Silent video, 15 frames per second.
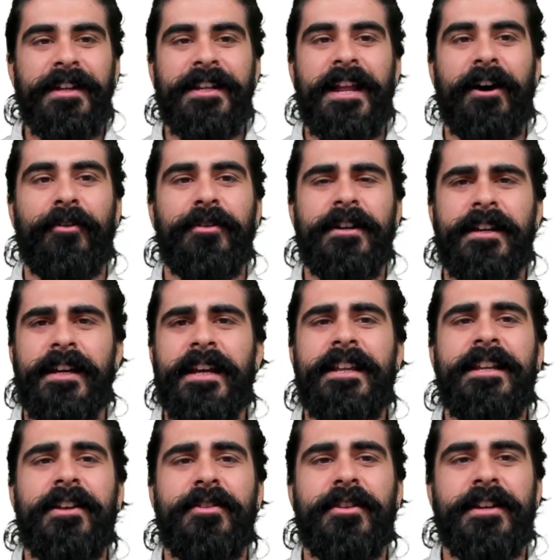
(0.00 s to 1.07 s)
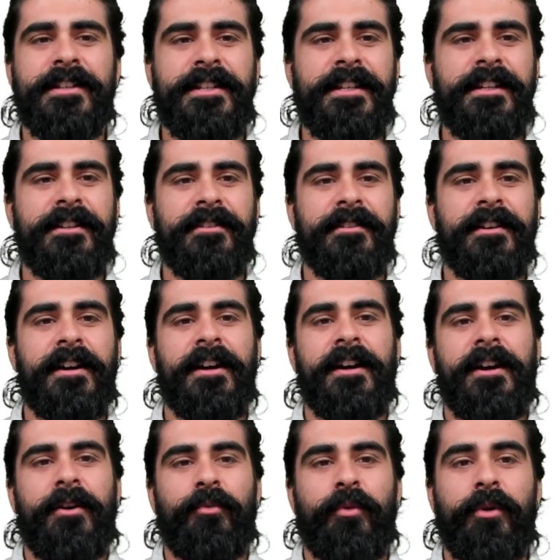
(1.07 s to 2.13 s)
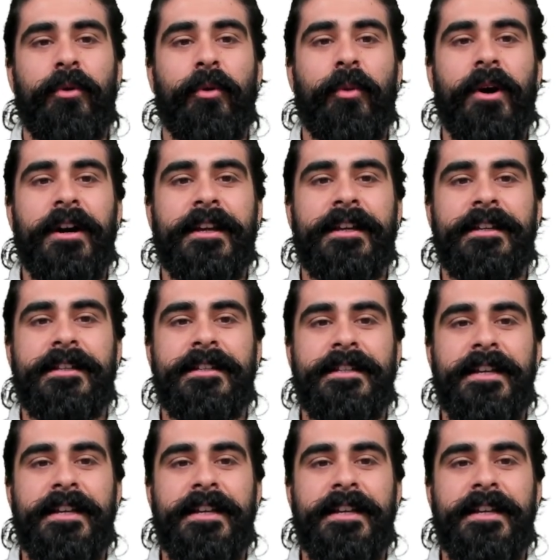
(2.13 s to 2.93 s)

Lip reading: Now, in year 13, we will work in